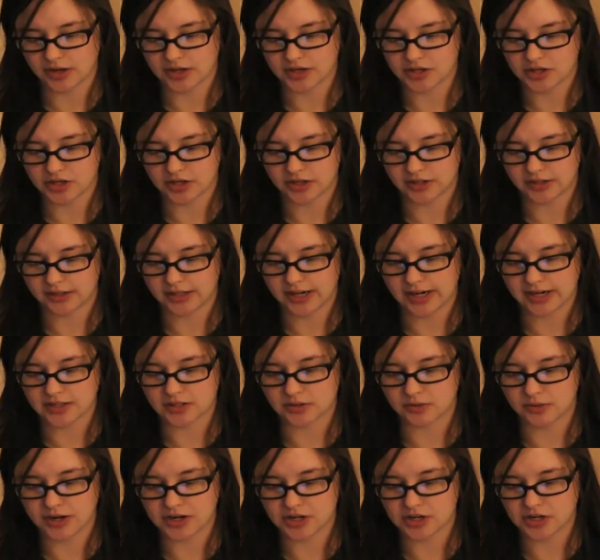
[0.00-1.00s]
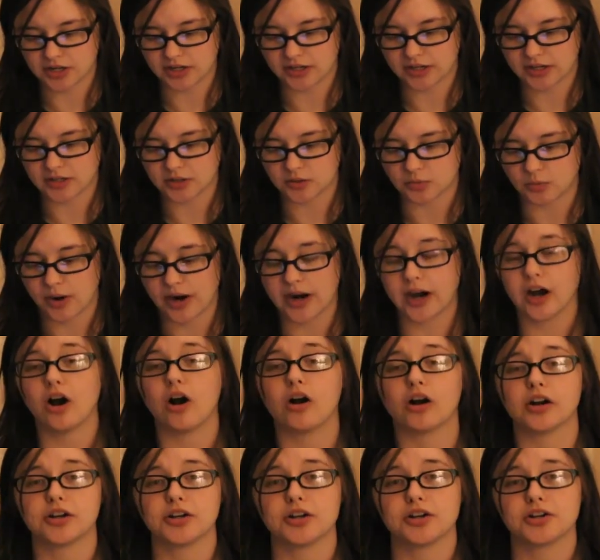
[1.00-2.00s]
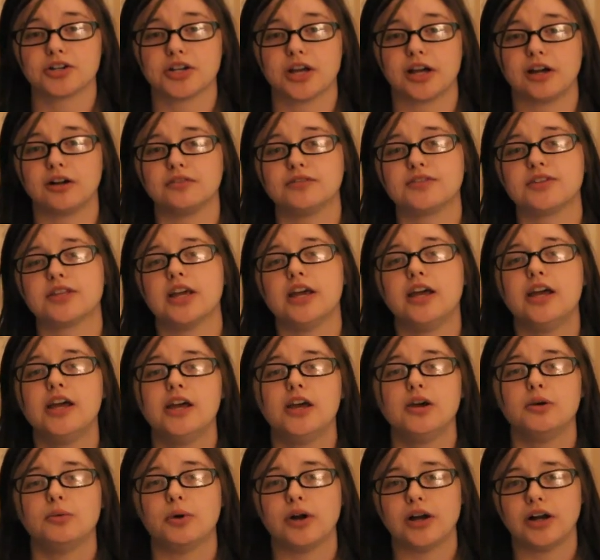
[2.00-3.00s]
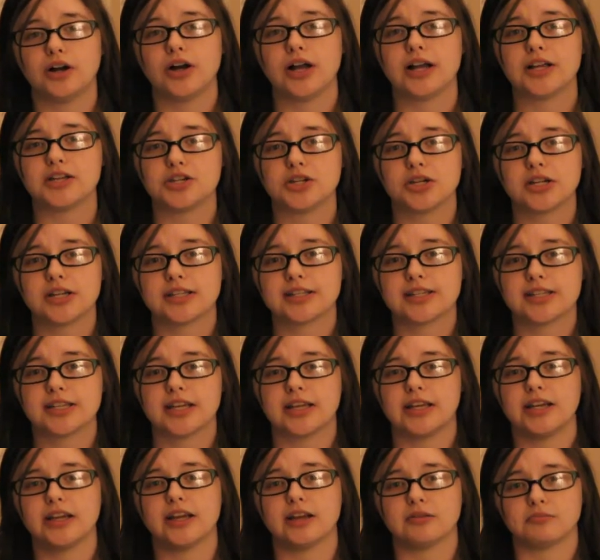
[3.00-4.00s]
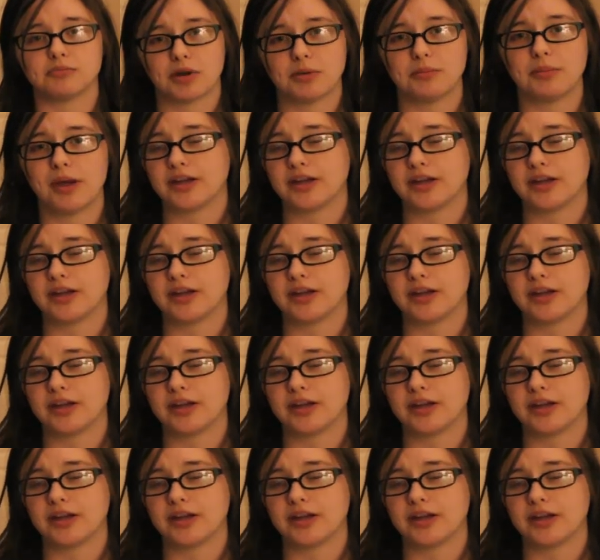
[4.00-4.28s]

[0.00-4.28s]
question? The next question is, where are your shelves? Well, as you can see in my